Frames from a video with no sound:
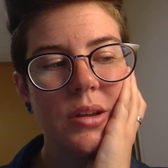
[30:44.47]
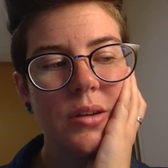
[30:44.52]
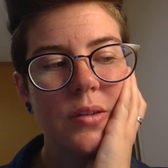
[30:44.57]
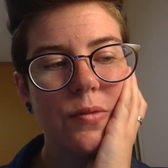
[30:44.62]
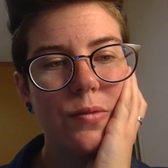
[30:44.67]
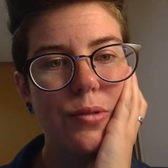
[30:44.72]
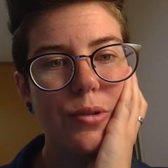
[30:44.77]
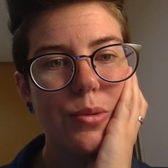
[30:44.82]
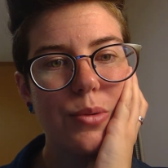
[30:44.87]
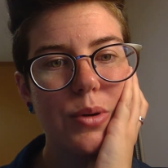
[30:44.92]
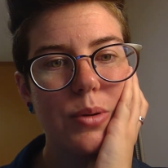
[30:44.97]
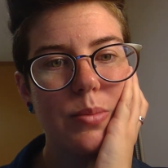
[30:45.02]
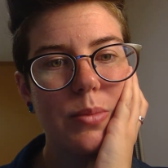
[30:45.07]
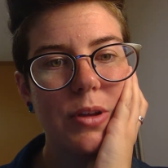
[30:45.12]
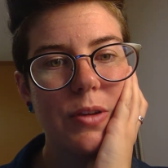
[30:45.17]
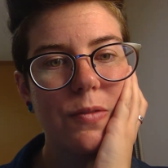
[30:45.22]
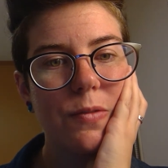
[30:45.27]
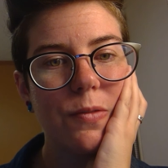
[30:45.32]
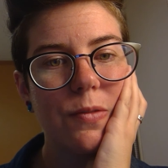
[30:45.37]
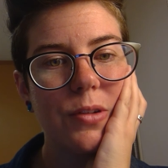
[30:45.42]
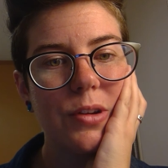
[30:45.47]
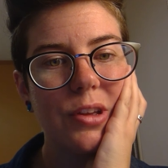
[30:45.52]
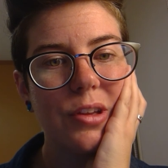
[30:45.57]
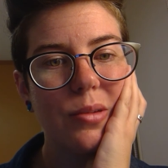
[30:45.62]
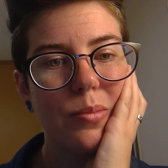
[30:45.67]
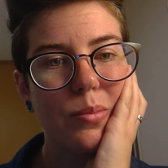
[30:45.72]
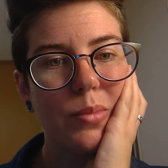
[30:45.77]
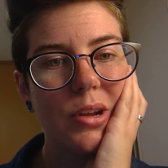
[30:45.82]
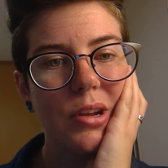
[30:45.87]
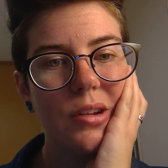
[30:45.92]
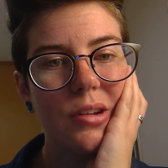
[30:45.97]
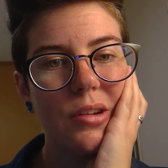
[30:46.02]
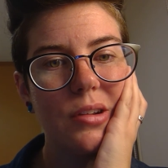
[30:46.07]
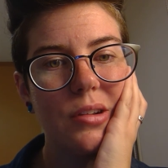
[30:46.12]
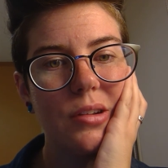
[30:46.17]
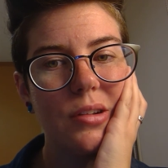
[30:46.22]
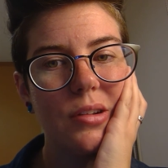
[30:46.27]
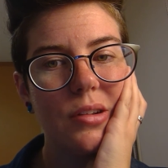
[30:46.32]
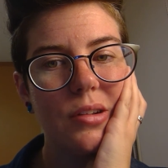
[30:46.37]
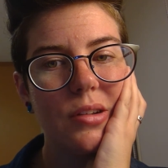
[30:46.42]
forward my freaking
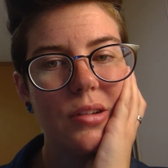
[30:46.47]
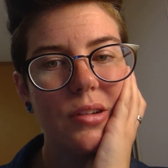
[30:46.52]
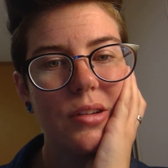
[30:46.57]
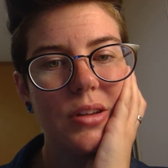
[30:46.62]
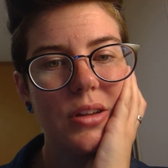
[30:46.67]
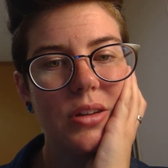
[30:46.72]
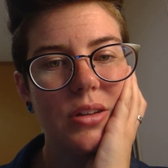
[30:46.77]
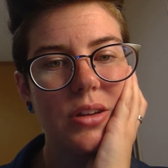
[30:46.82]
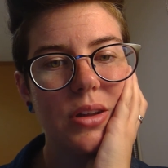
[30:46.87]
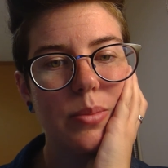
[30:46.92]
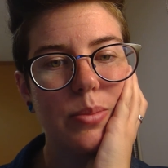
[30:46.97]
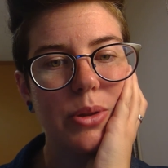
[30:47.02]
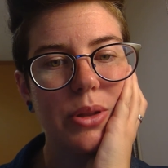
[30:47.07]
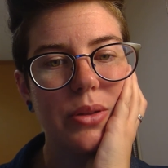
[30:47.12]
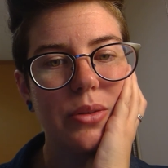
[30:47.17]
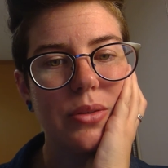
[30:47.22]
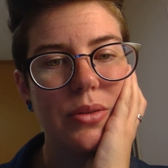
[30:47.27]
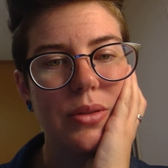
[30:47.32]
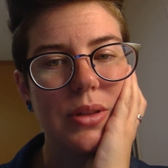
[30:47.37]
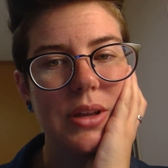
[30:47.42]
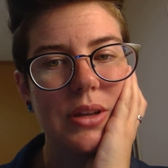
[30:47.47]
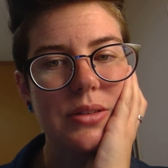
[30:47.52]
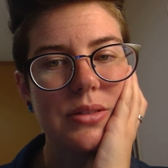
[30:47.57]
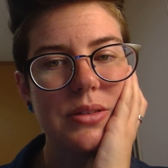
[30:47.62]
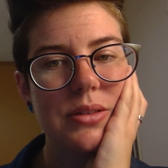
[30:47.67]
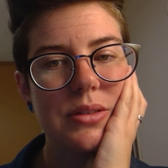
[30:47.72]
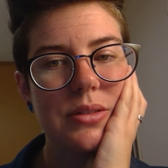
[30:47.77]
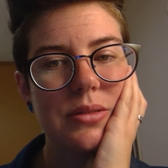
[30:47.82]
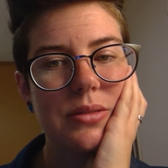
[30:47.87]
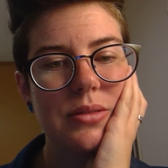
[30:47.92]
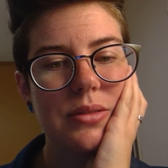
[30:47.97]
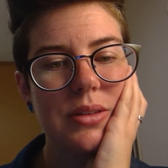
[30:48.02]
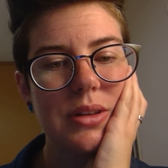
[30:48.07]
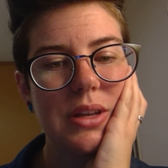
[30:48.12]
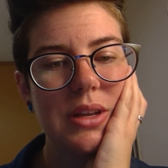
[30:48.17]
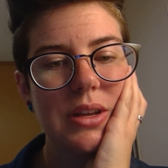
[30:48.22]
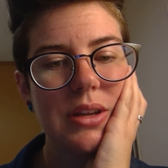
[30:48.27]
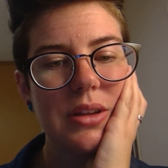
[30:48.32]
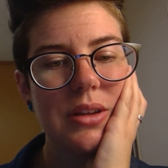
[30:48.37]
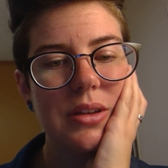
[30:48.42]
bag, a couple other things.
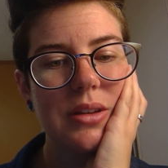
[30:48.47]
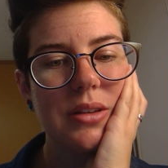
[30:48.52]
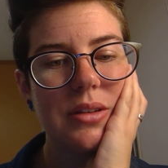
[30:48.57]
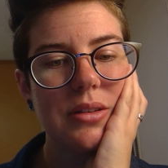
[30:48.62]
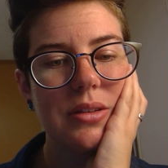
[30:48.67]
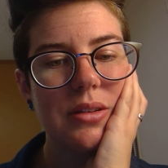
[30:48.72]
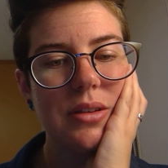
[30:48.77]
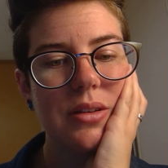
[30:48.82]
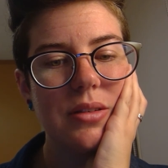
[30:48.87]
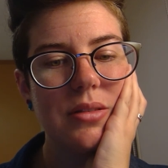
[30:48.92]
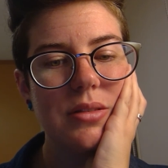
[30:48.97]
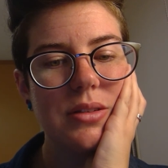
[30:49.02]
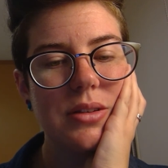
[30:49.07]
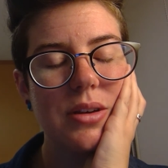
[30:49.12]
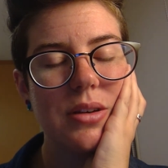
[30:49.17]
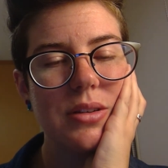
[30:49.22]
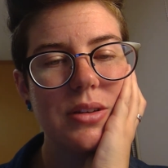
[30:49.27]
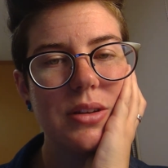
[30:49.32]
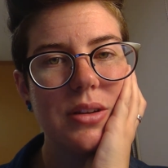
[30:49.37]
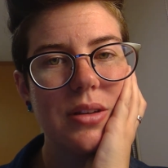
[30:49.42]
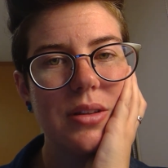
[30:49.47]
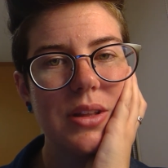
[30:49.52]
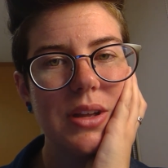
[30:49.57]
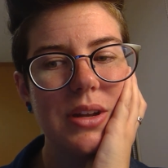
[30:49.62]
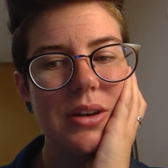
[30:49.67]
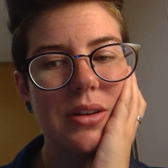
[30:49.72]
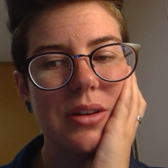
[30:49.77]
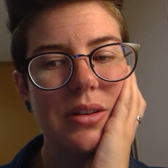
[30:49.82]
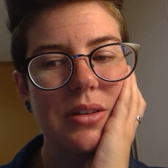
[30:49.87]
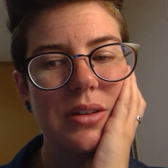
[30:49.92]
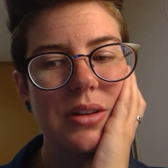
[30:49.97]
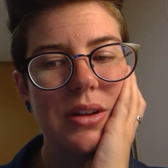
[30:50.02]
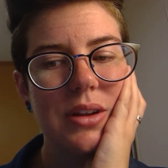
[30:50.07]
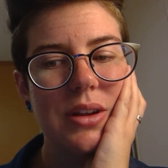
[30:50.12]
And I'll talk to y'all later.